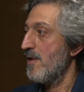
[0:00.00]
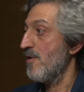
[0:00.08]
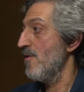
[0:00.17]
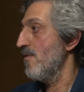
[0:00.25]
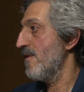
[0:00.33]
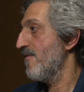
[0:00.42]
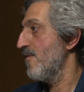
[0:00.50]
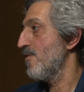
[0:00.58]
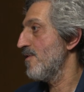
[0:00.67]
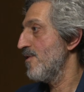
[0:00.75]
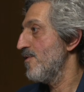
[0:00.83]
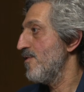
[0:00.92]
So if
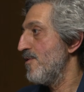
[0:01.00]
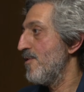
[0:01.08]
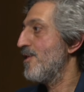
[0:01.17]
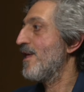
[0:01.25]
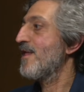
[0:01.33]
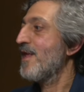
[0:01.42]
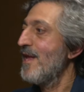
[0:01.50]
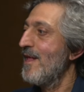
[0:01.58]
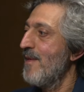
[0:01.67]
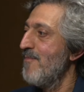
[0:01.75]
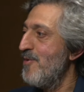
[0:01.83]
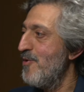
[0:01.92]
you either see
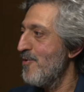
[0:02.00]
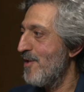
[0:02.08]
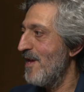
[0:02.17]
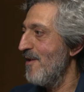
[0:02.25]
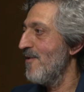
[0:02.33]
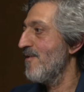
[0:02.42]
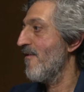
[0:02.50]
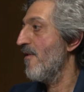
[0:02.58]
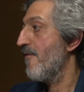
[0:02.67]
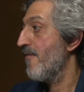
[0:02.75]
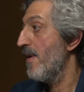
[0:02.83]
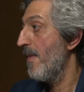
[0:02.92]
the beauty
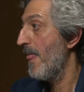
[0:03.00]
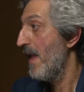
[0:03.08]
of a